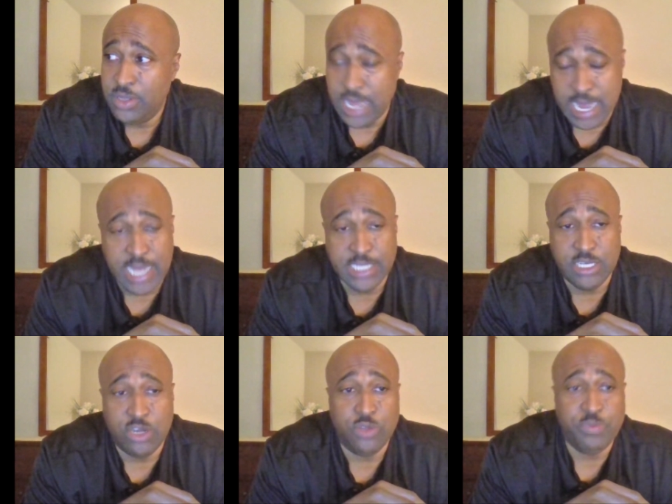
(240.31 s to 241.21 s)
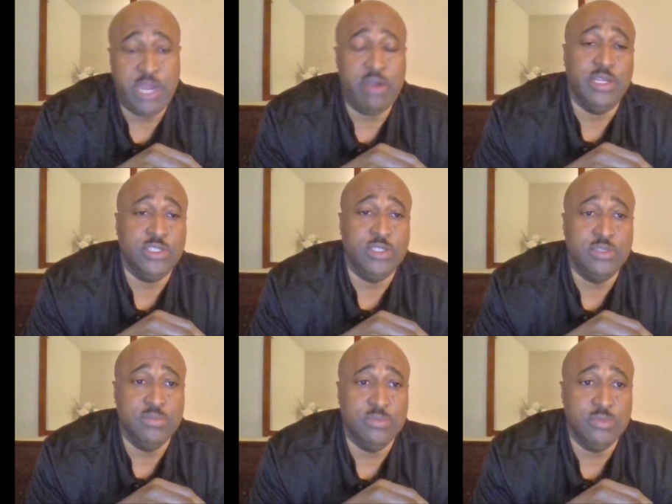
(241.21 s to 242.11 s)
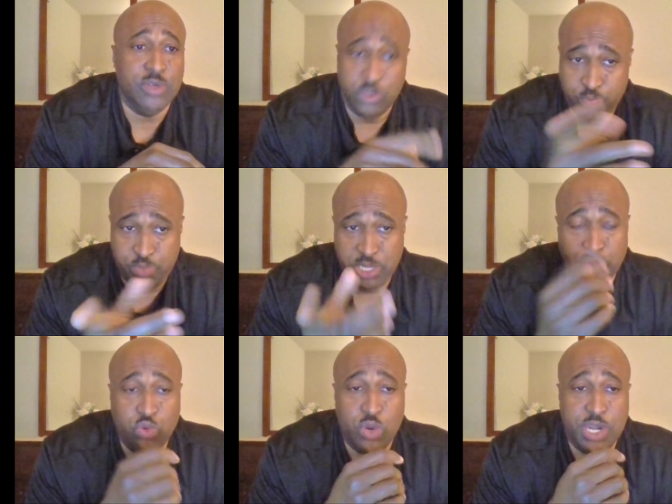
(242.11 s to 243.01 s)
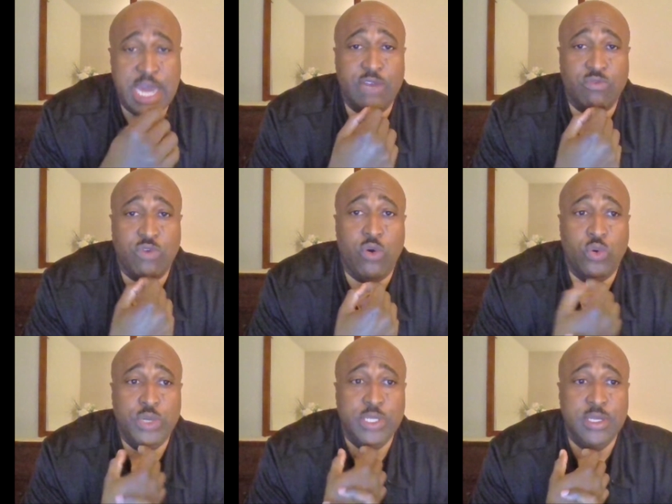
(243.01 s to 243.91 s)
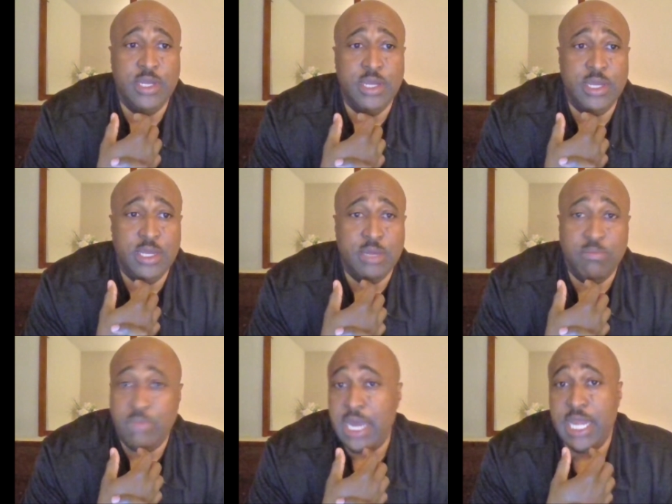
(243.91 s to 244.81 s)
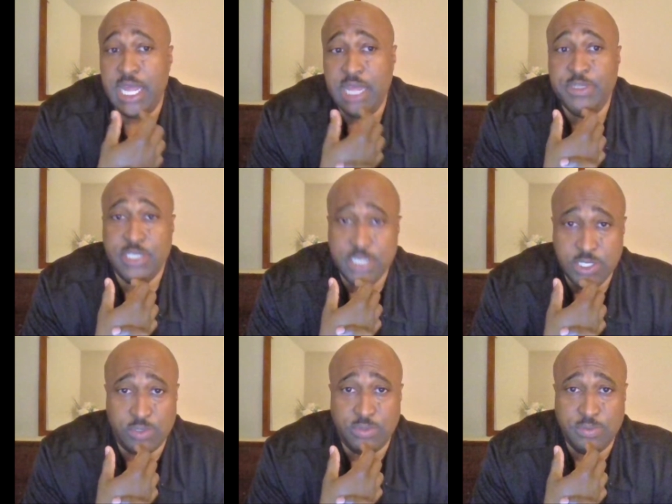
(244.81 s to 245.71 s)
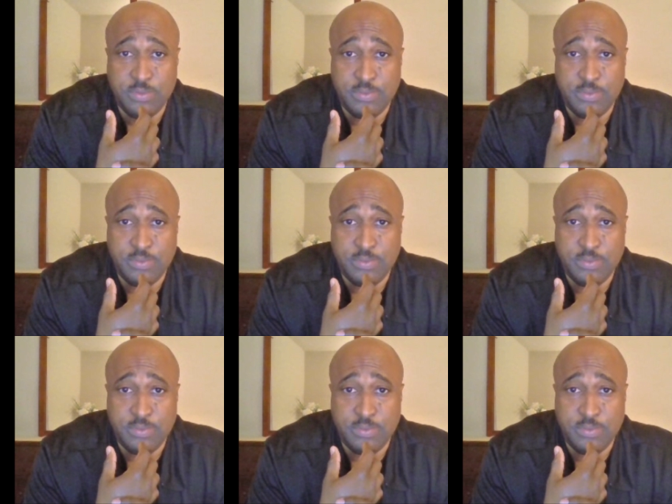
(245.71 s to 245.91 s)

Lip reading: I tell parents, people who are not enrolled, my name is Cecil.